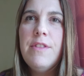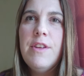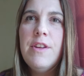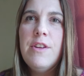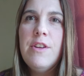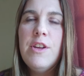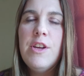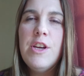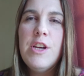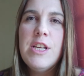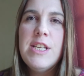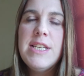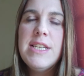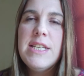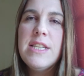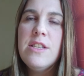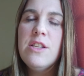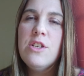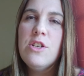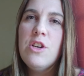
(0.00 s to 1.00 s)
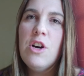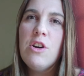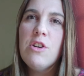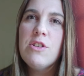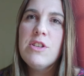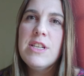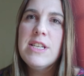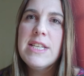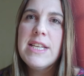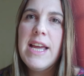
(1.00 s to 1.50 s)
The nurses and the
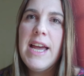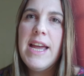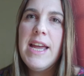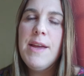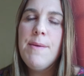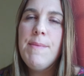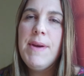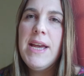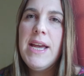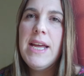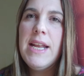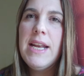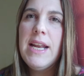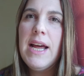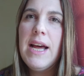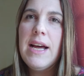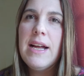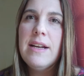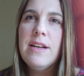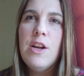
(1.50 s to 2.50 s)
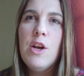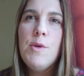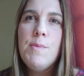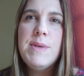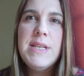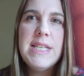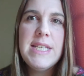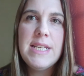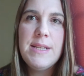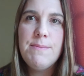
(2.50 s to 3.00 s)
doctors came in and
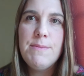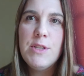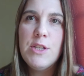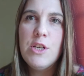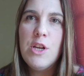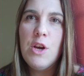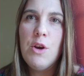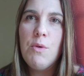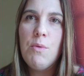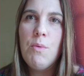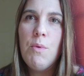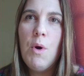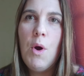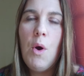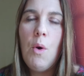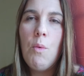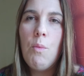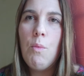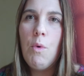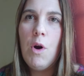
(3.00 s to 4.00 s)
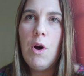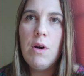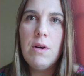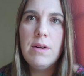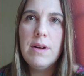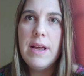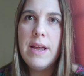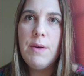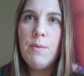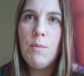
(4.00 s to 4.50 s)
nobody seemed to know what
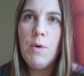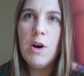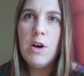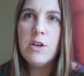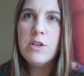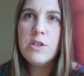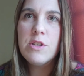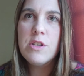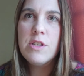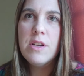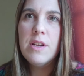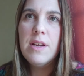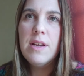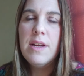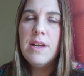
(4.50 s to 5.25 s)
it was.